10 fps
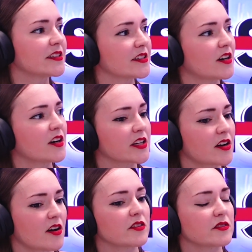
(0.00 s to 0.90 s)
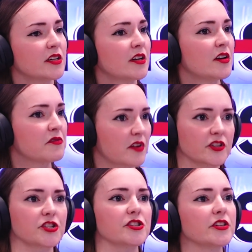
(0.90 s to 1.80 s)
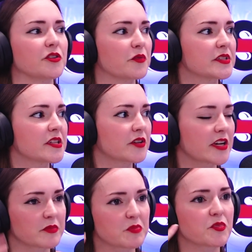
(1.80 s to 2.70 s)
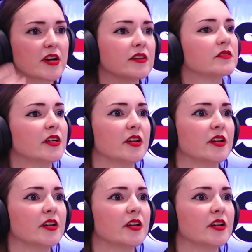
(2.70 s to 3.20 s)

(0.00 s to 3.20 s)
that I can't function. You know, obviously I've got to have my brain